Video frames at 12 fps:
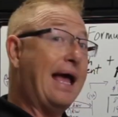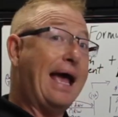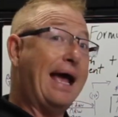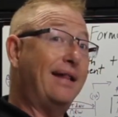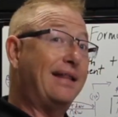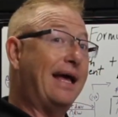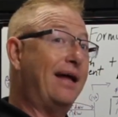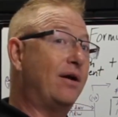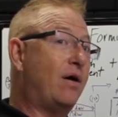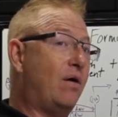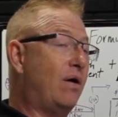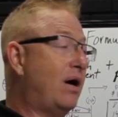Add that
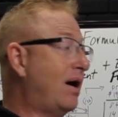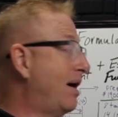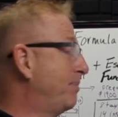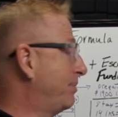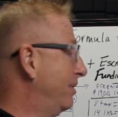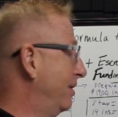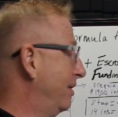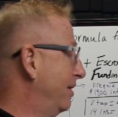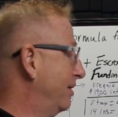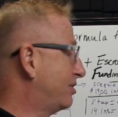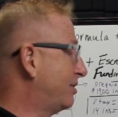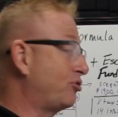all up,
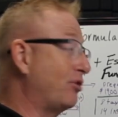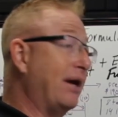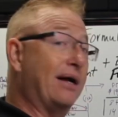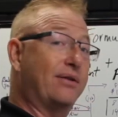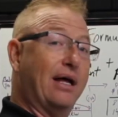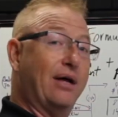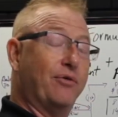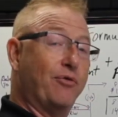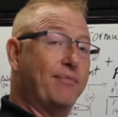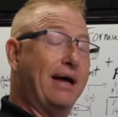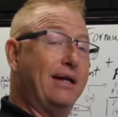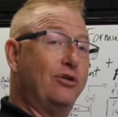subtract that
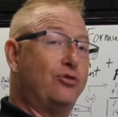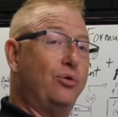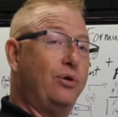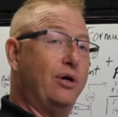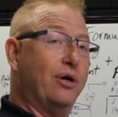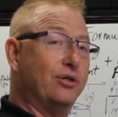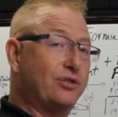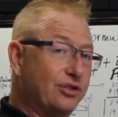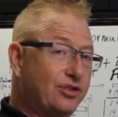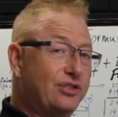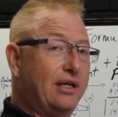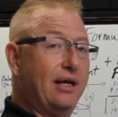remaining 2 years,
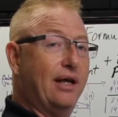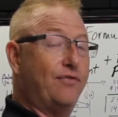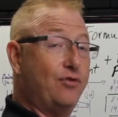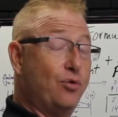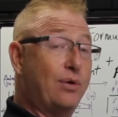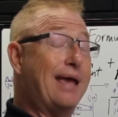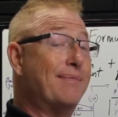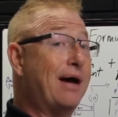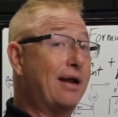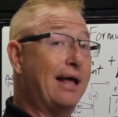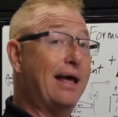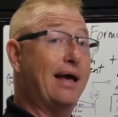and see if you came
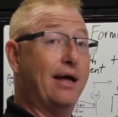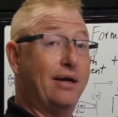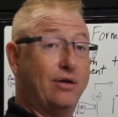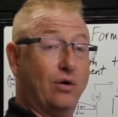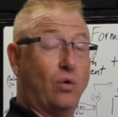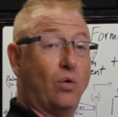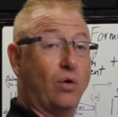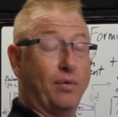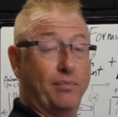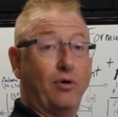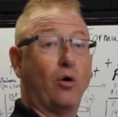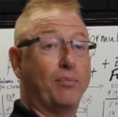out ahead
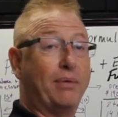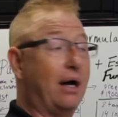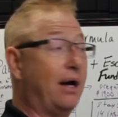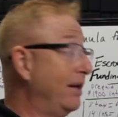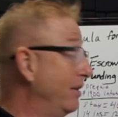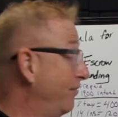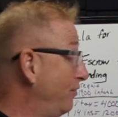or behind.